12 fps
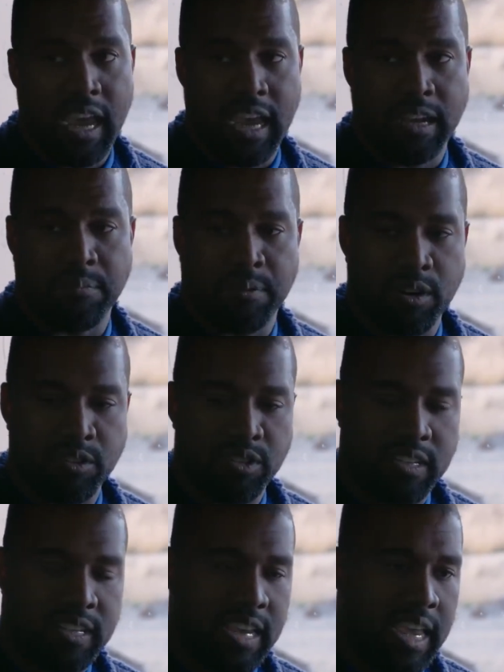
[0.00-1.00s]
And a
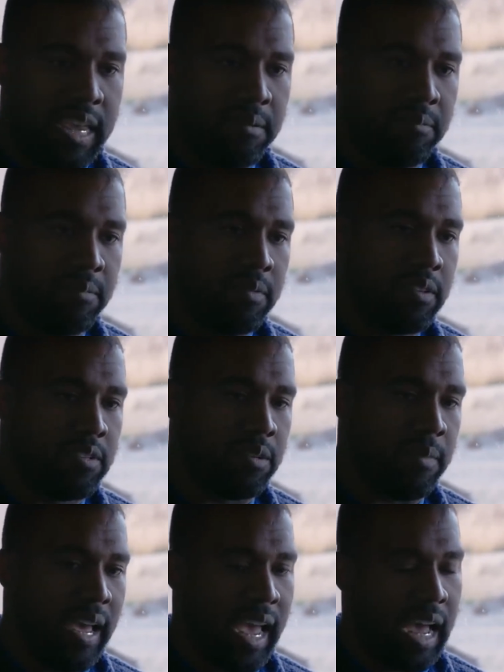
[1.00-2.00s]
person came
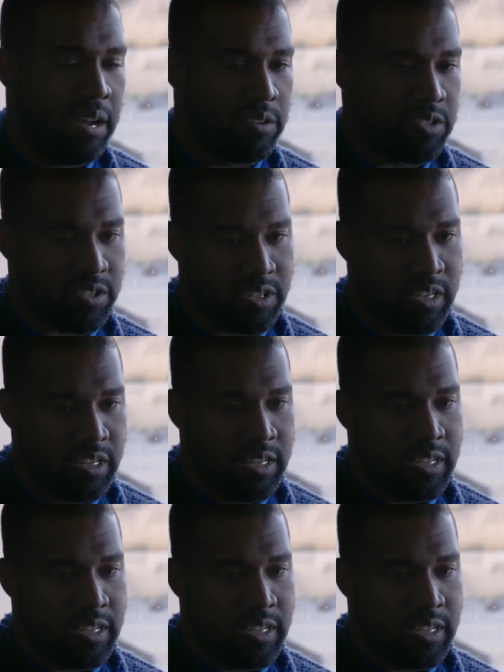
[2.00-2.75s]
to my house